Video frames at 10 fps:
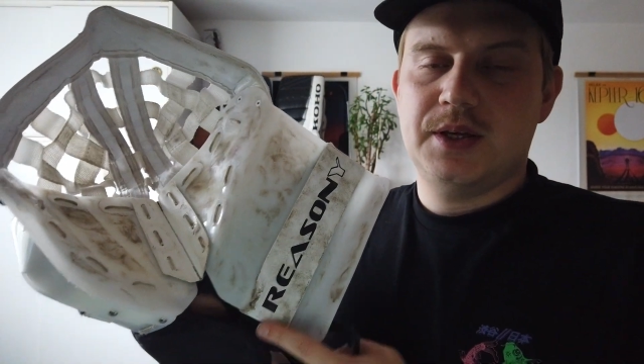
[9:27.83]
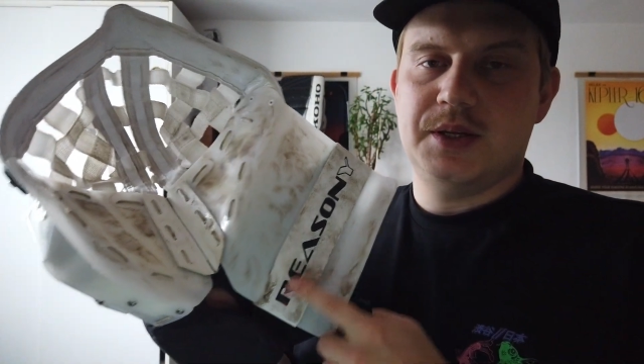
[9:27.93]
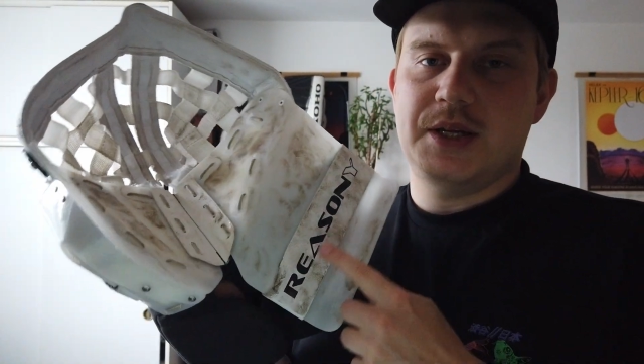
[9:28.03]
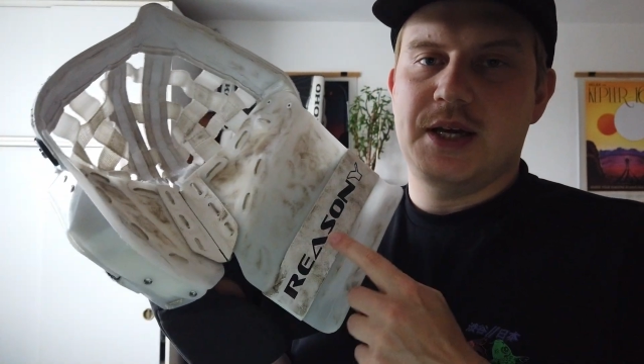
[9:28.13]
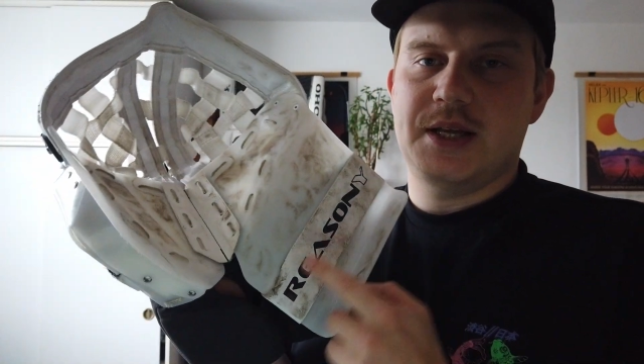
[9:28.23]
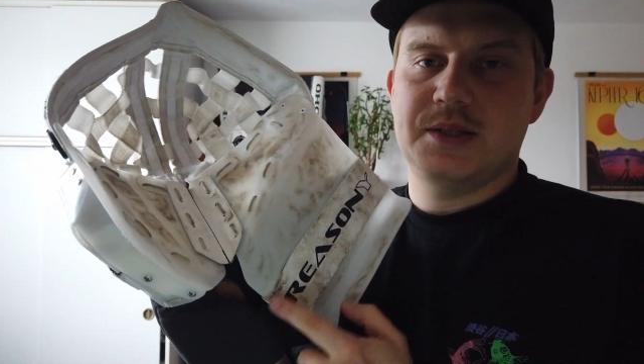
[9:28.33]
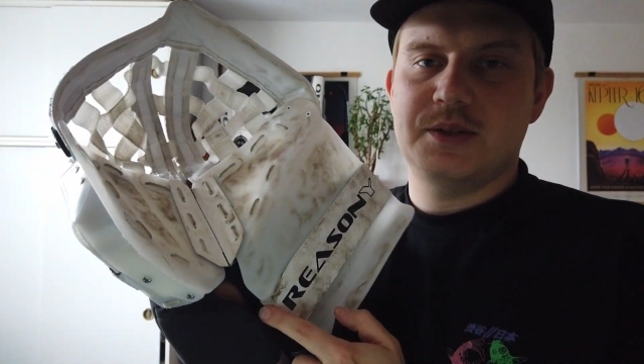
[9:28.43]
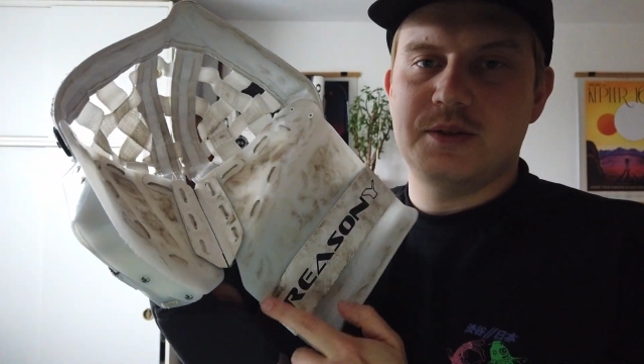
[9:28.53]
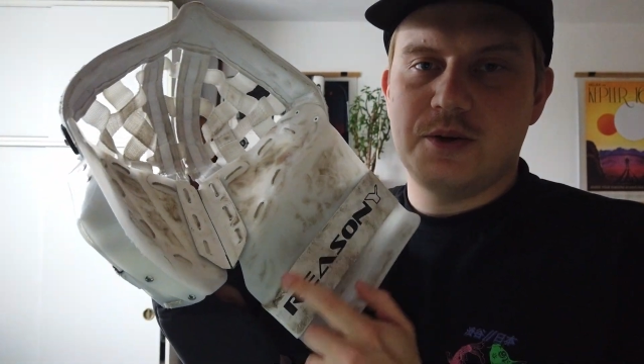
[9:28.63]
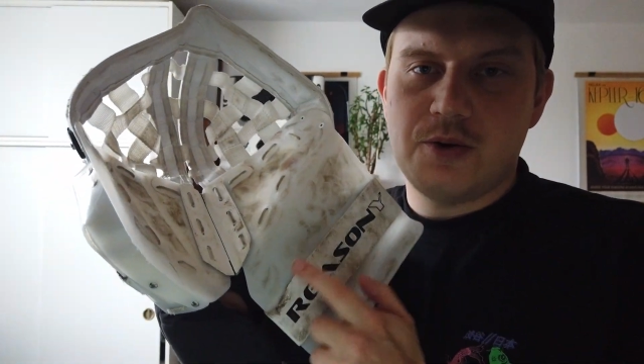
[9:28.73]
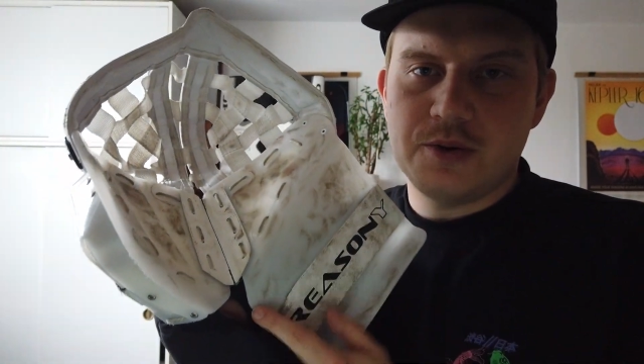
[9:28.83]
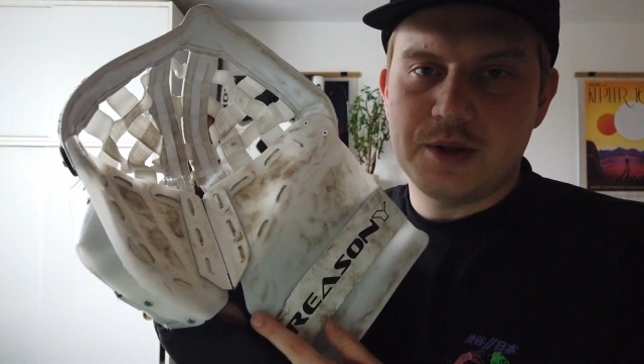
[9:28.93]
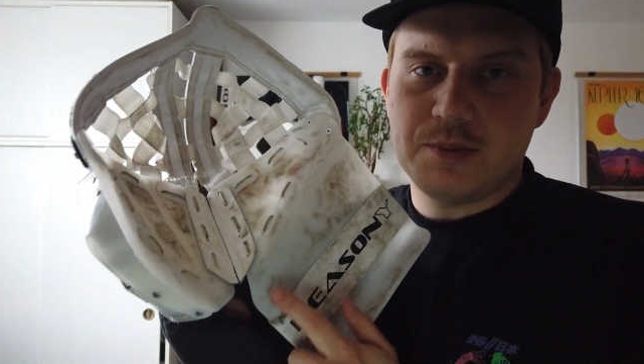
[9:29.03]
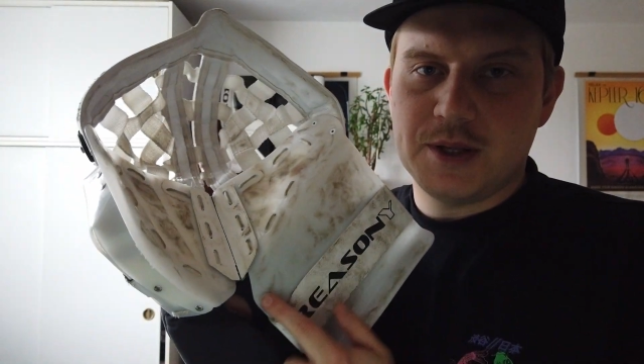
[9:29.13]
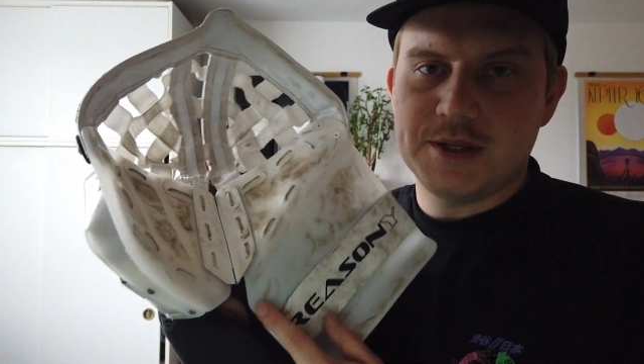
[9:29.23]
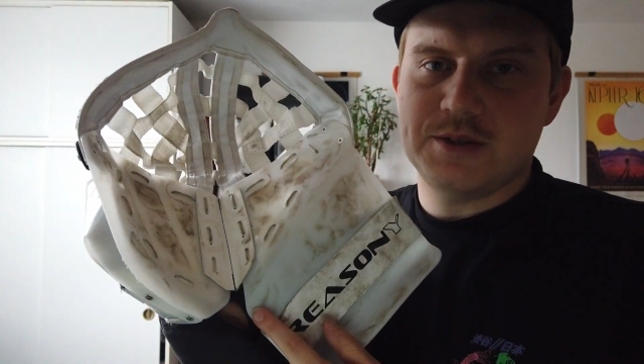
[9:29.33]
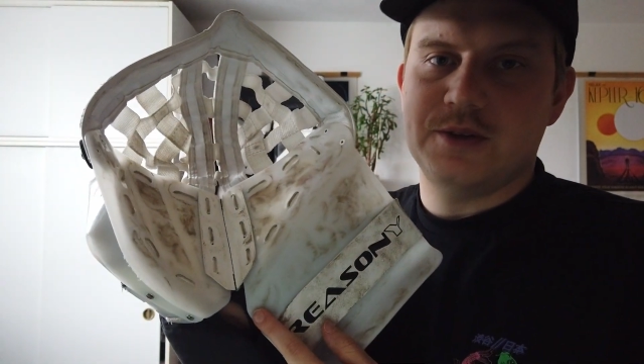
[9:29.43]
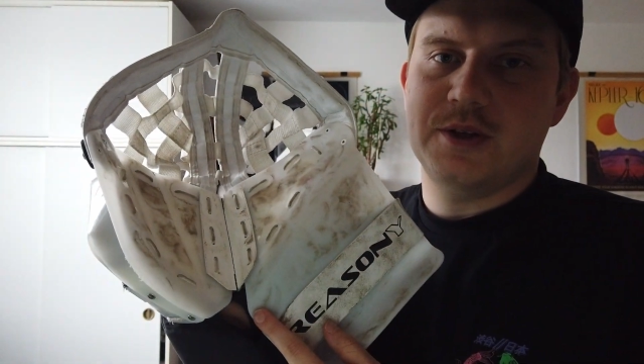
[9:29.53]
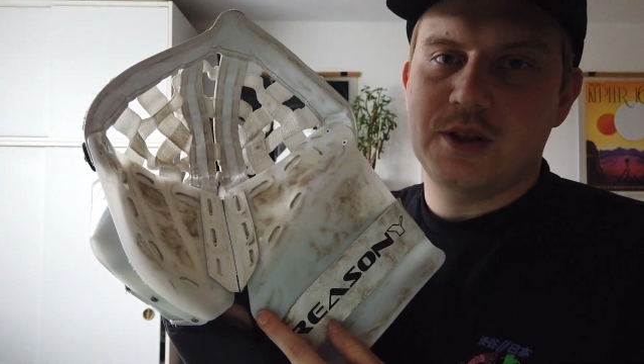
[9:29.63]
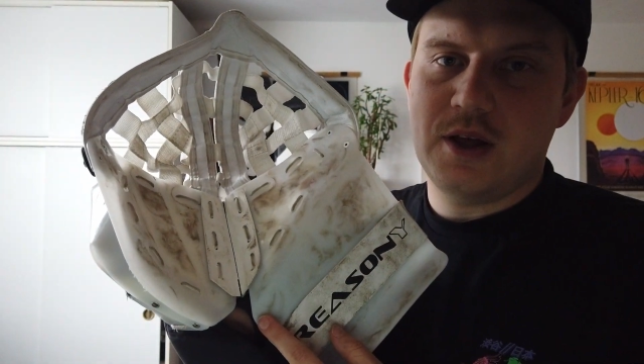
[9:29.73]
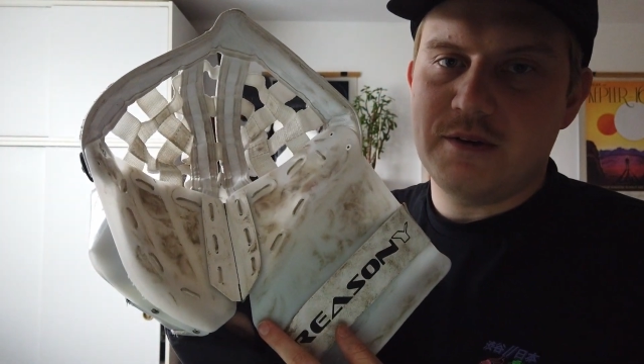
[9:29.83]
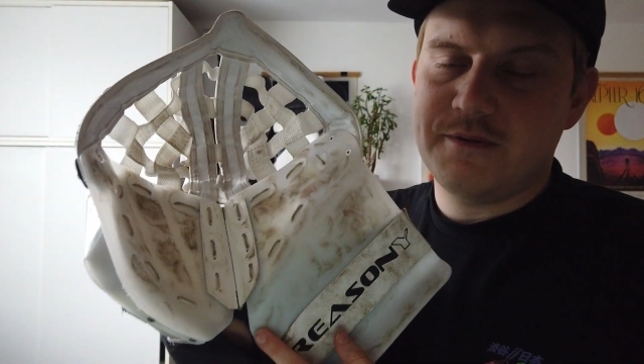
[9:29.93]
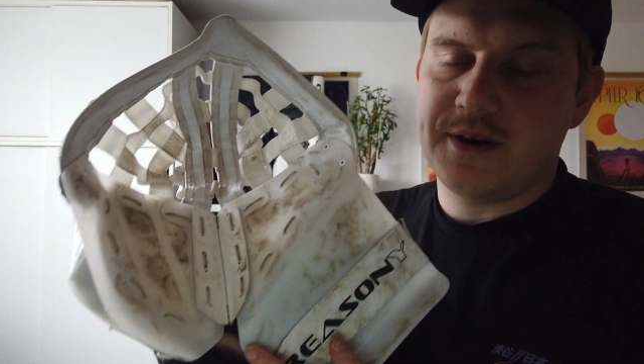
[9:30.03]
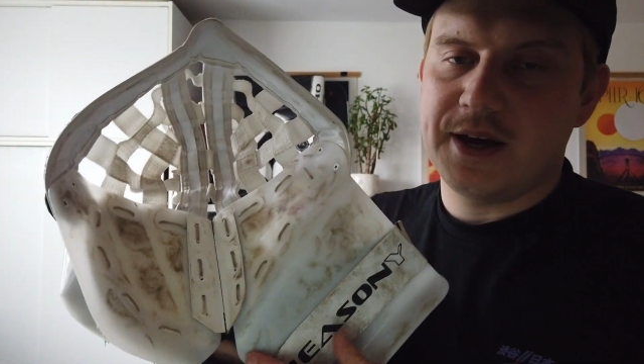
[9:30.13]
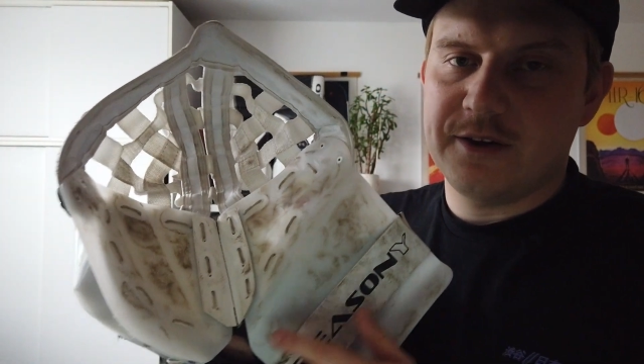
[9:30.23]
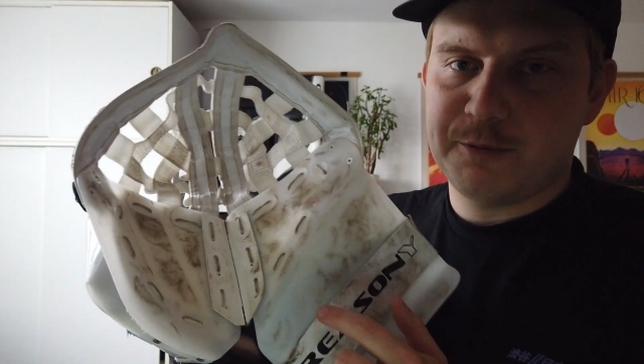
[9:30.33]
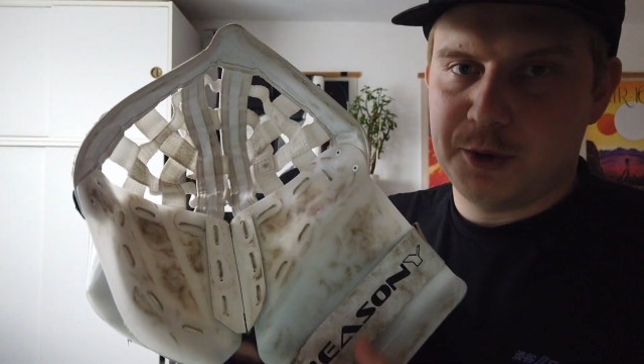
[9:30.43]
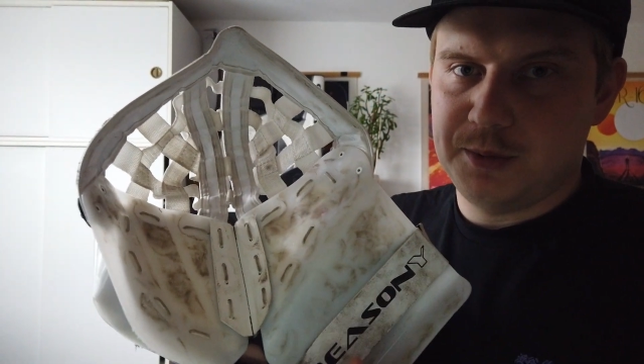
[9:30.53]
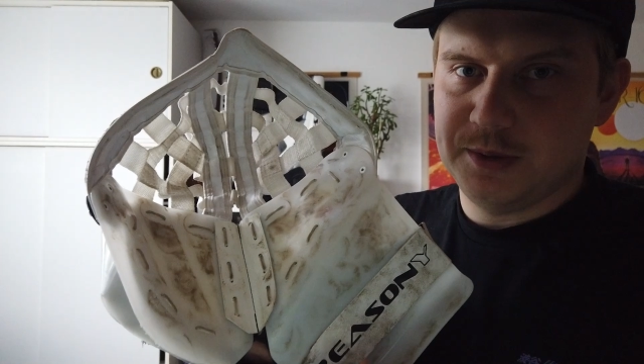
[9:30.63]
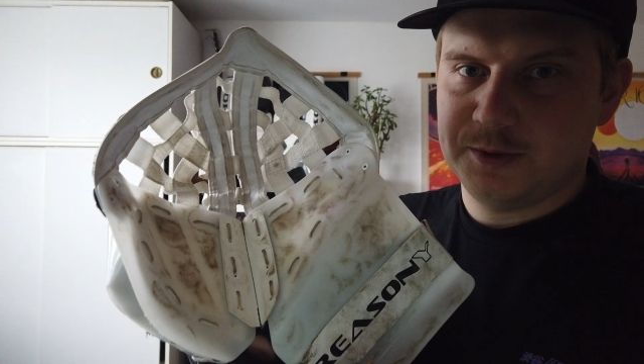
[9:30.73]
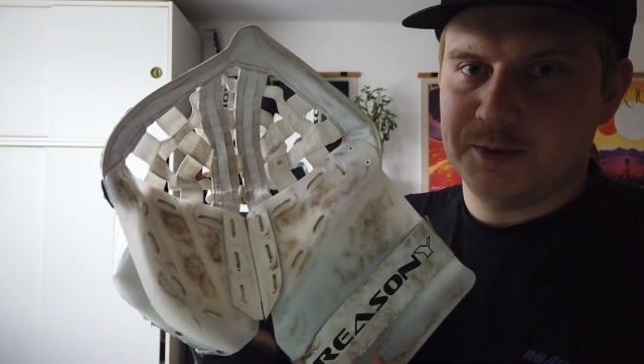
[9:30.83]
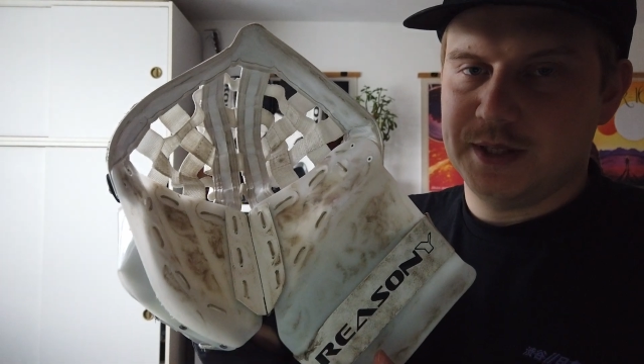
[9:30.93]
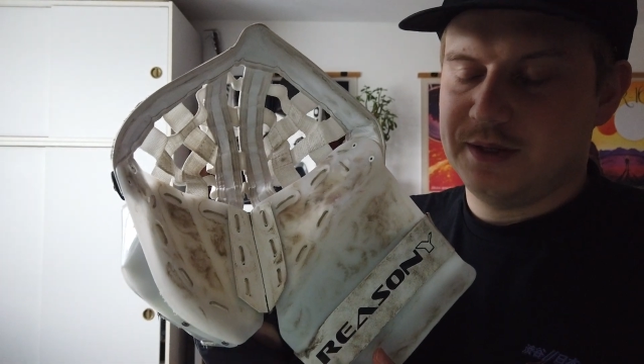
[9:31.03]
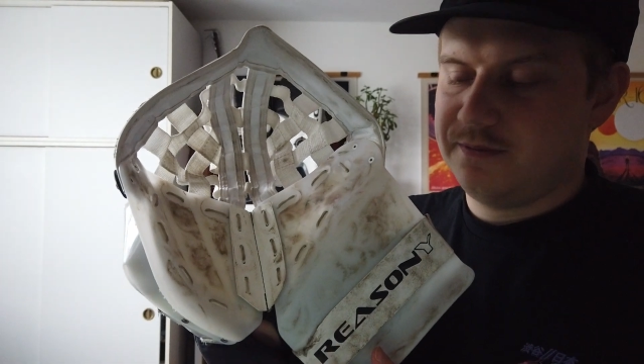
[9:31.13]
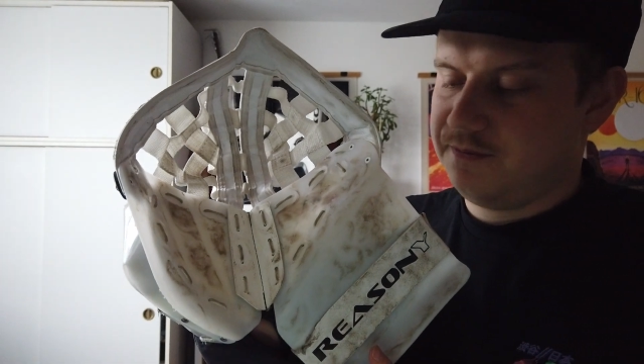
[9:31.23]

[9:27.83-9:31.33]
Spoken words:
that's the only place on the glove I have problems with.